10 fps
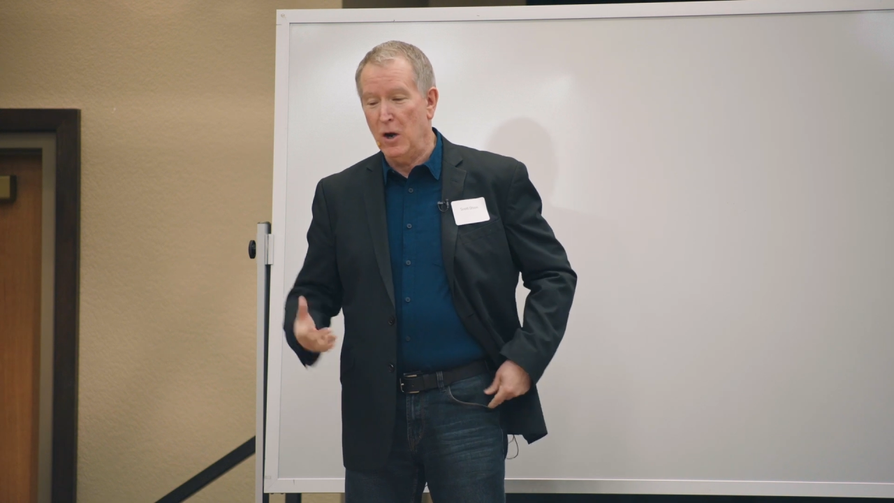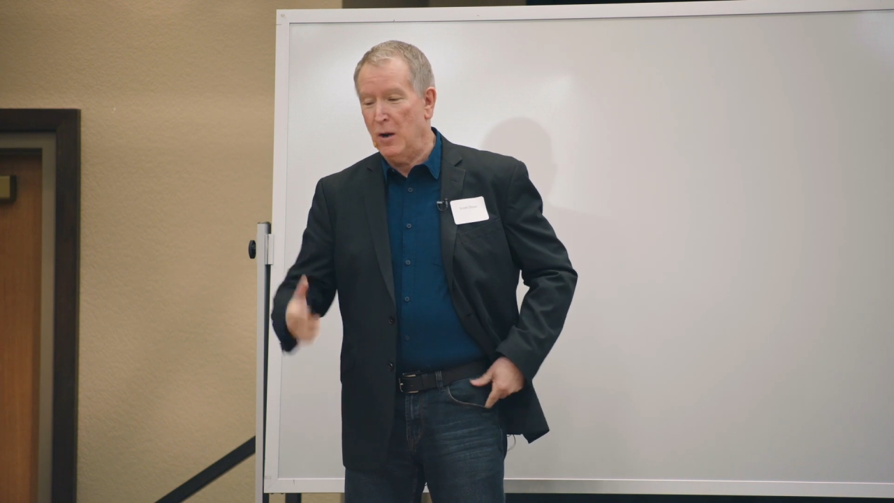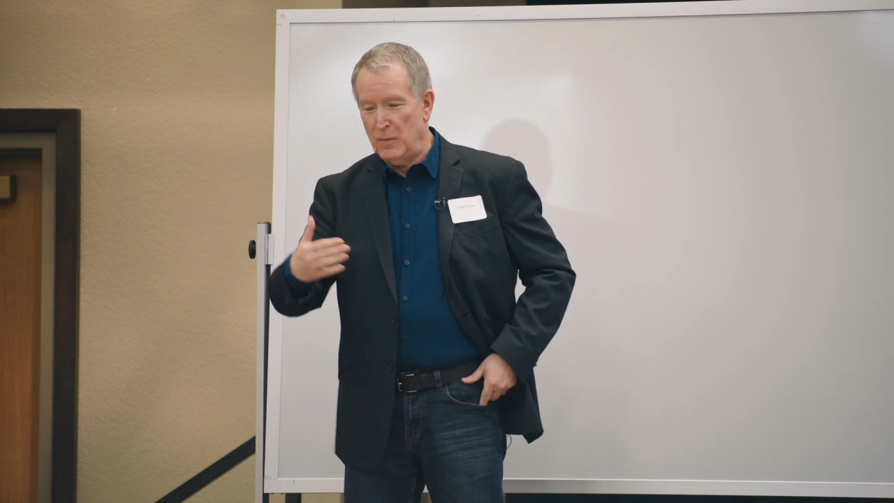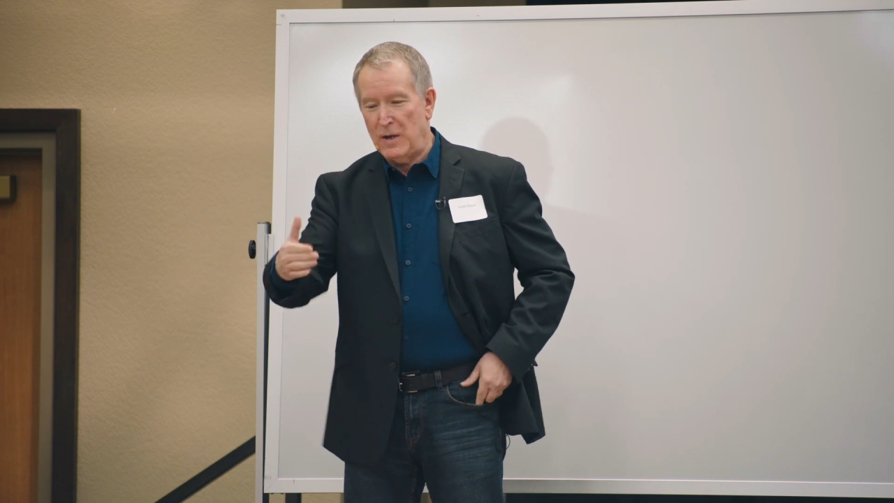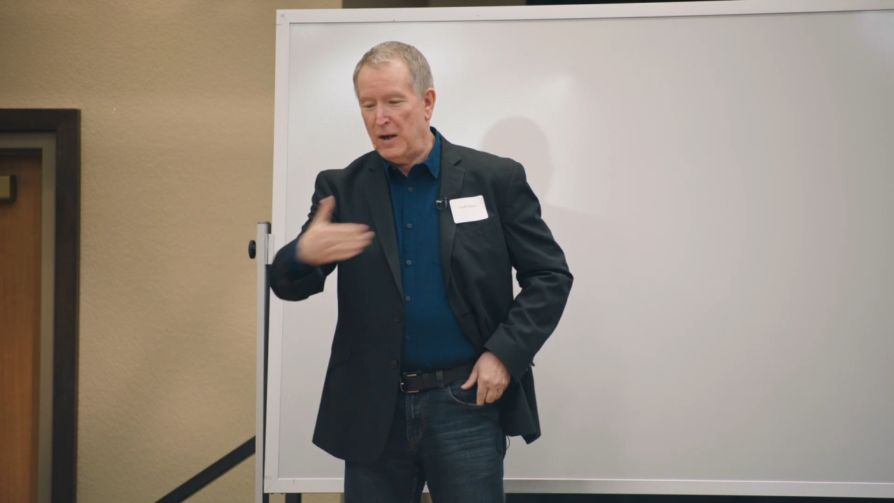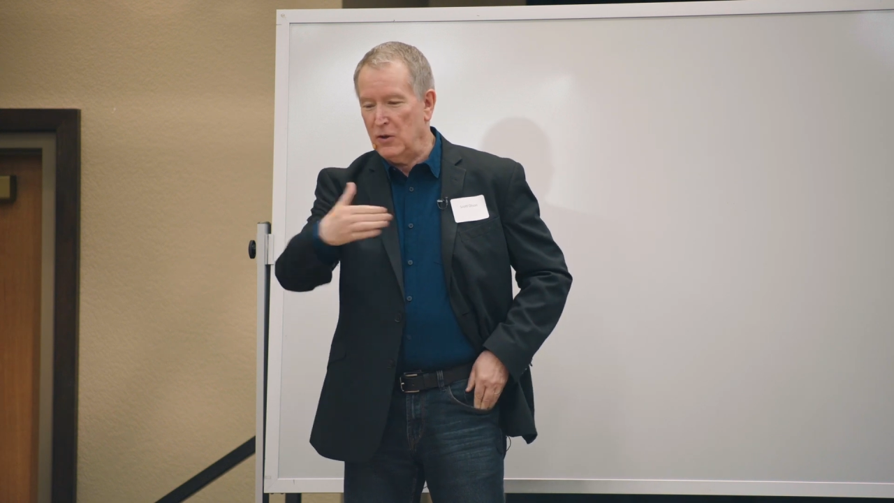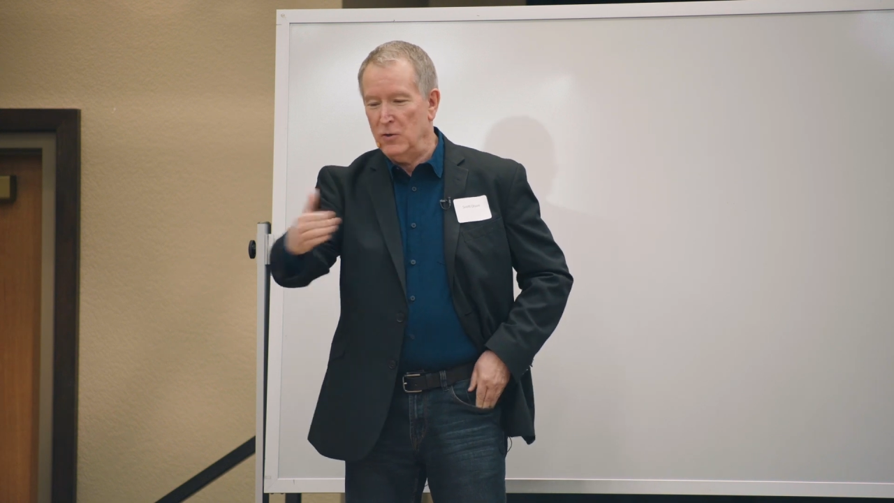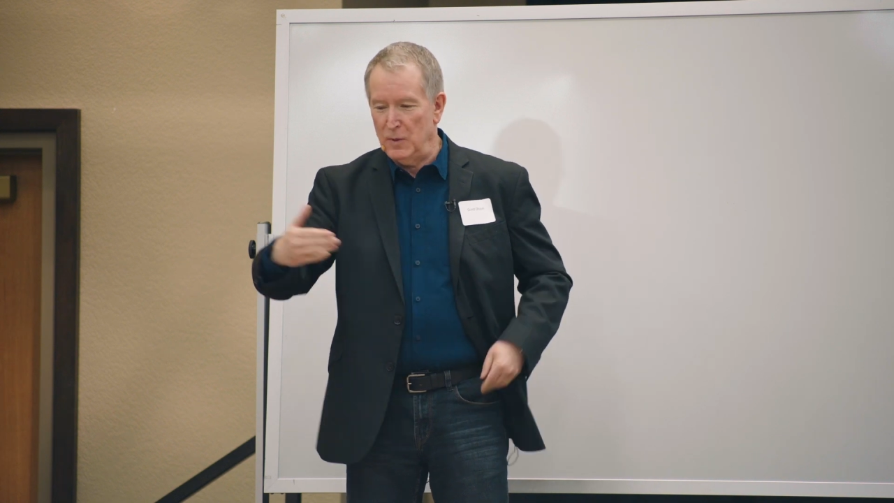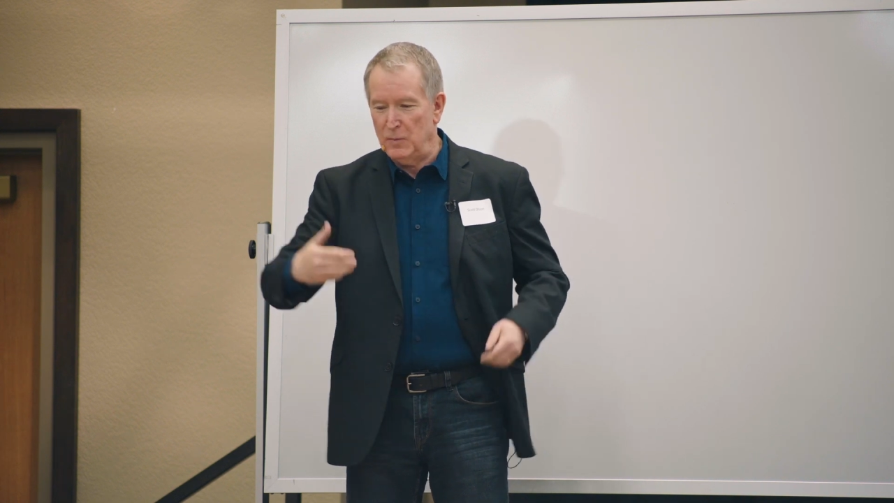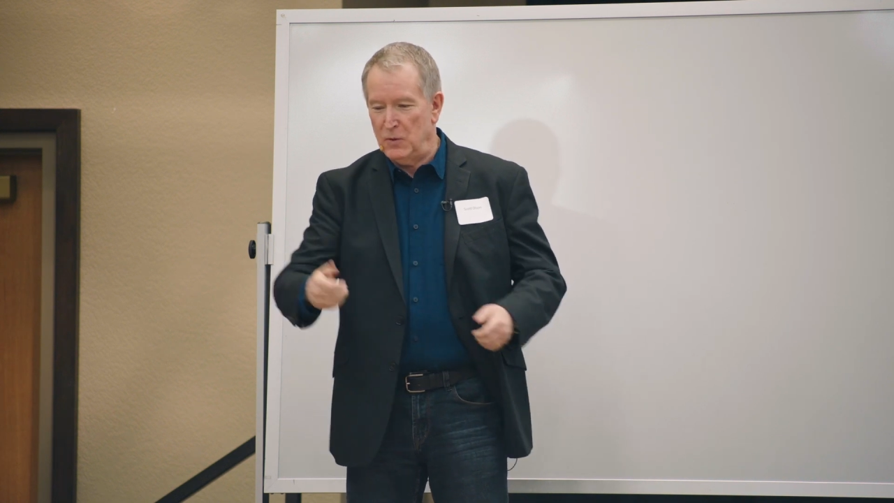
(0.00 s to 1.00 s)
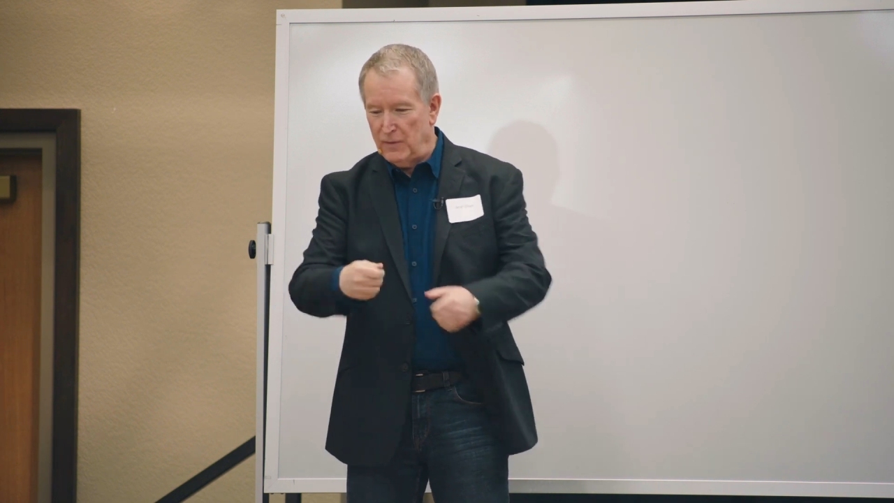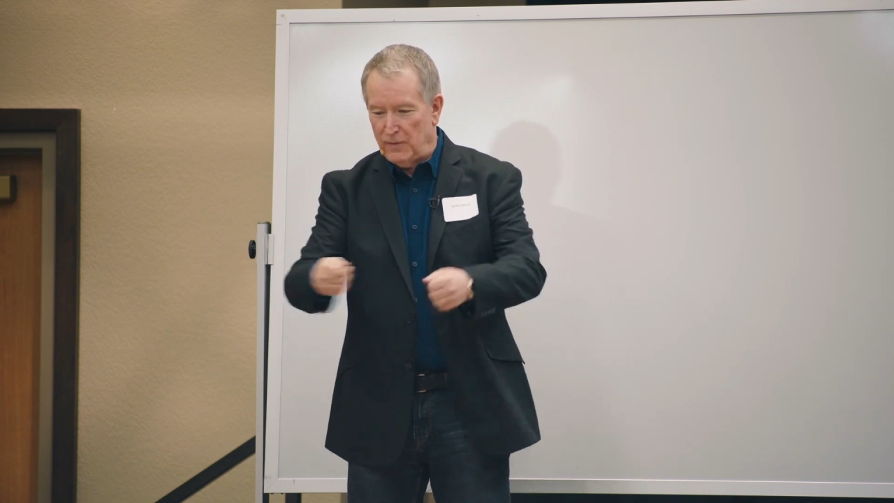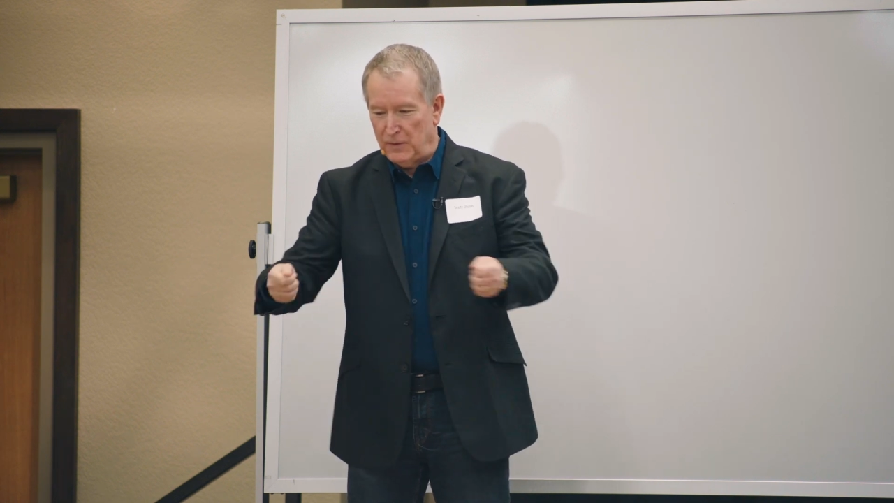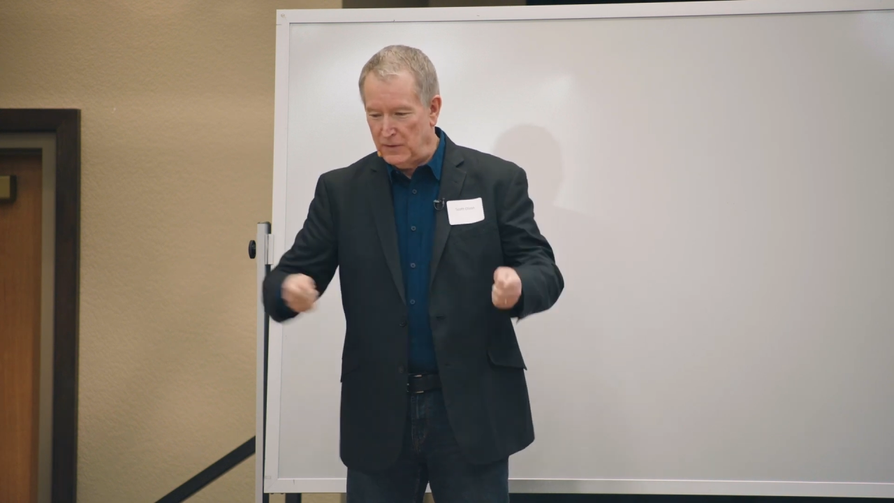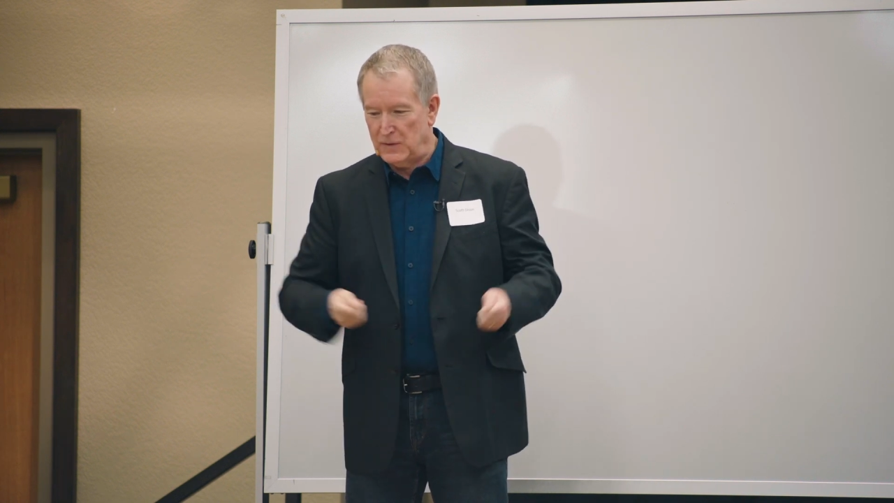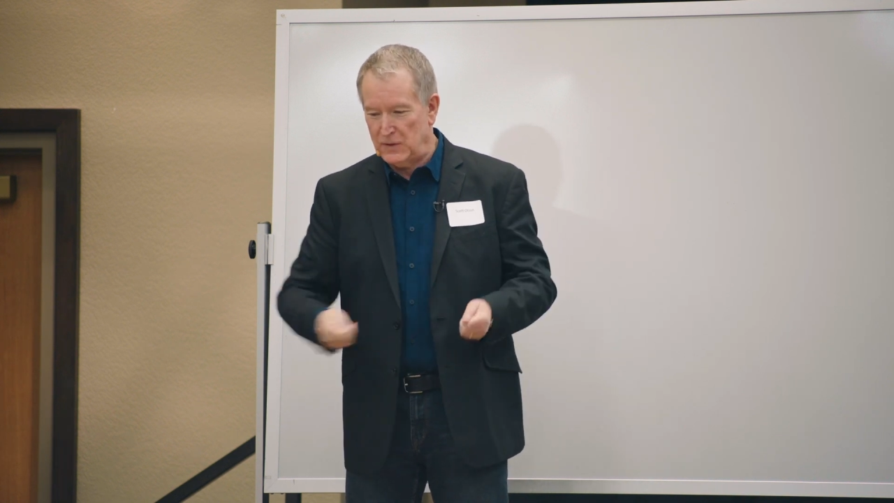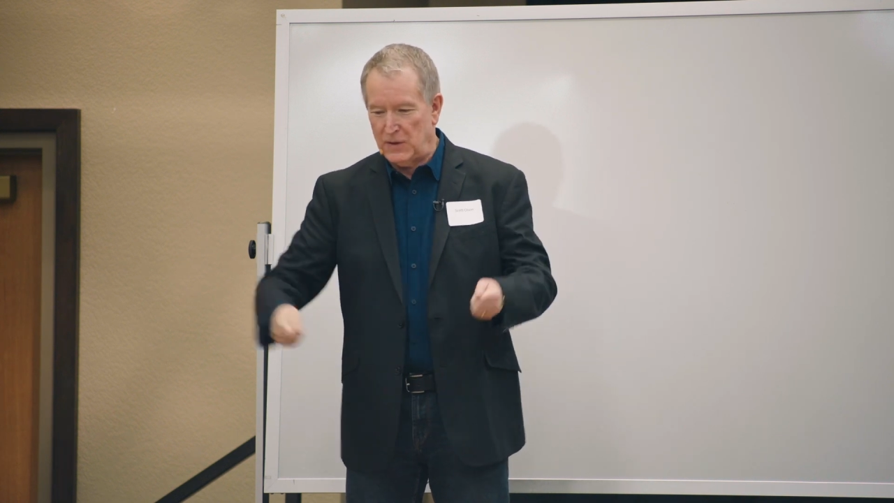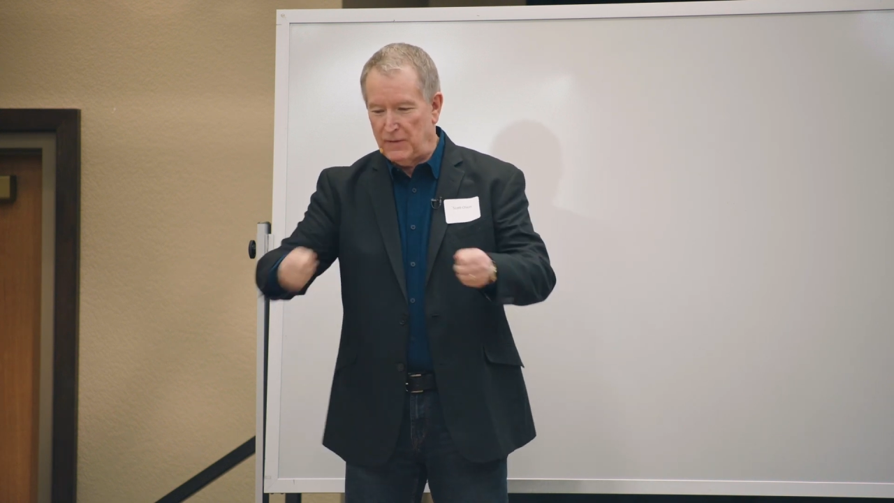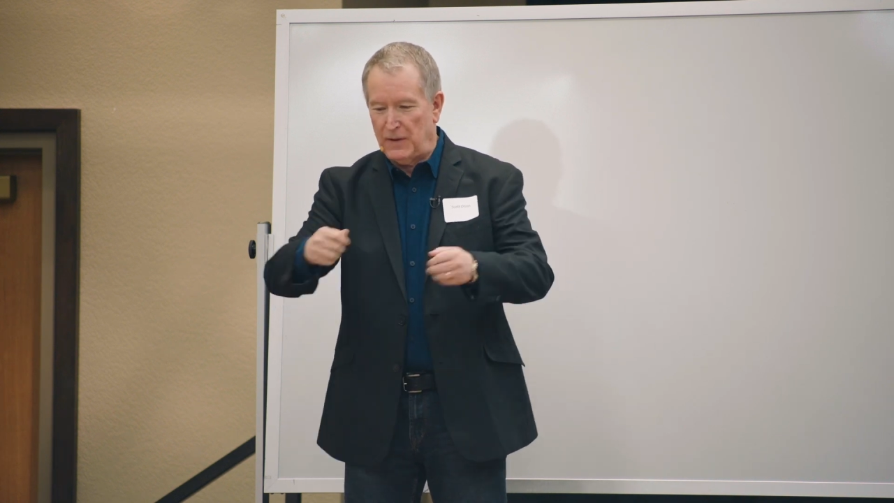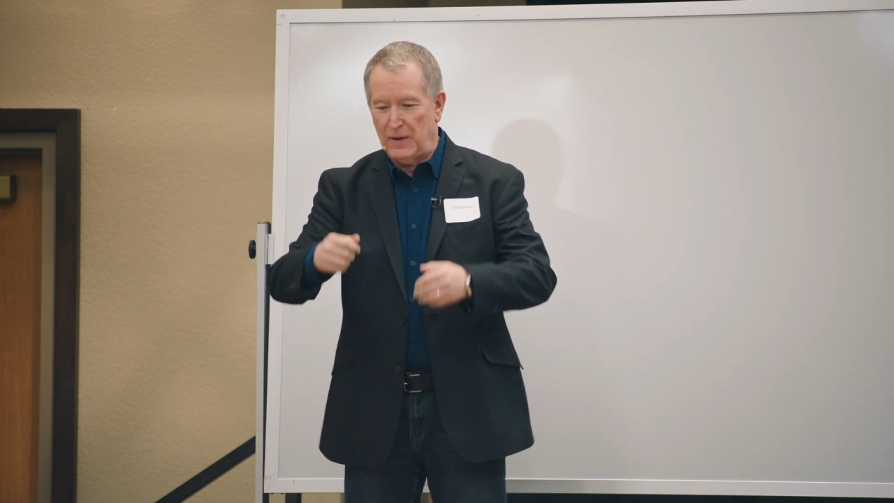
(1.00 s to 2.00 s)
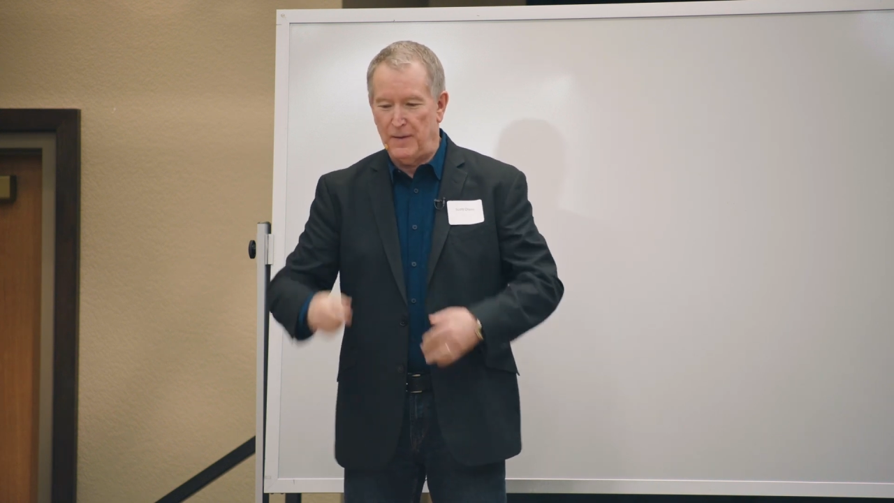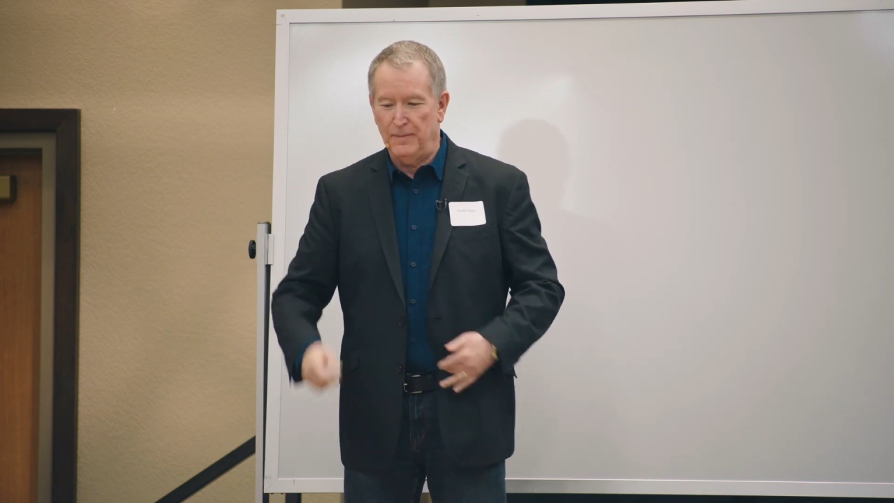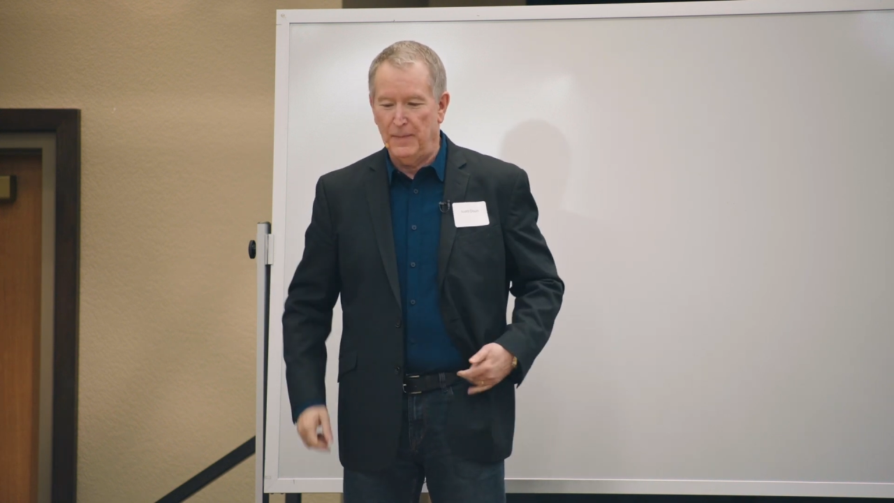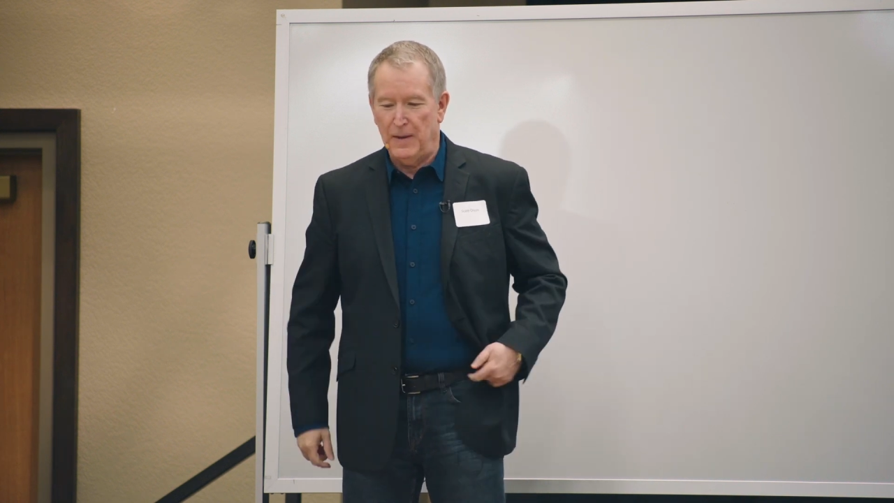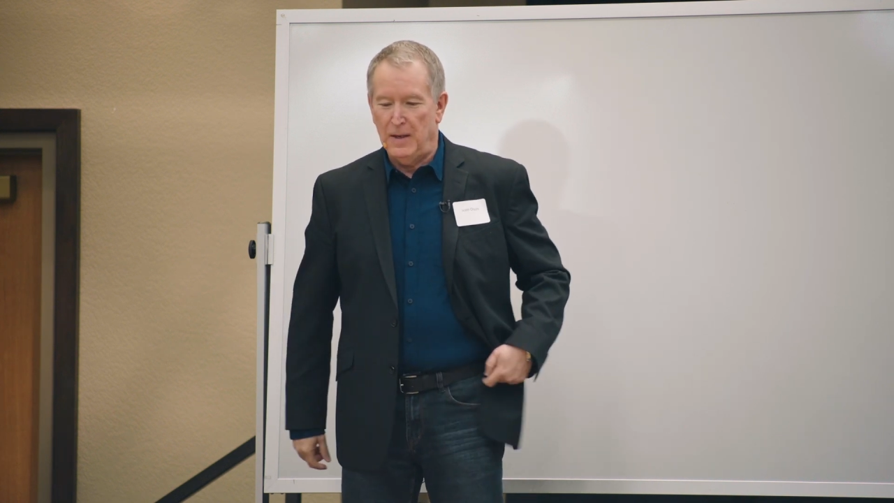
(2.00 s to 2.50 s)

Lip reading: or not cute, but beautiful and stuff like that.